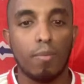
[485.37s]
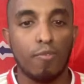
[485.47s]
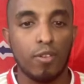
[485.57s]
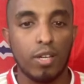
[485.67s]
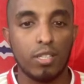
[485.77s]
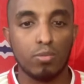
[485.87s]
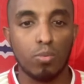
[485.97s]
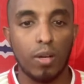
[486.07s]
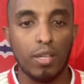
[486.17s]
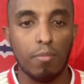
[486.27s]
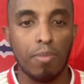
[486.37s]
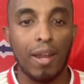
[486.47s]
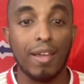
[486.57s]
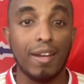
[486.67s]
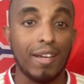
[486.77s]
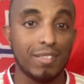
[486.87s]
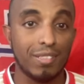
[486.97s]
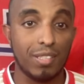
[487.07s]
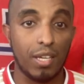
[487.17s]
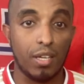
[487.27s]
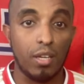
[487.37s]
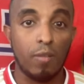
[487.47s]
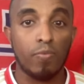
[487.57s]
up for you guys, what Balogun had to say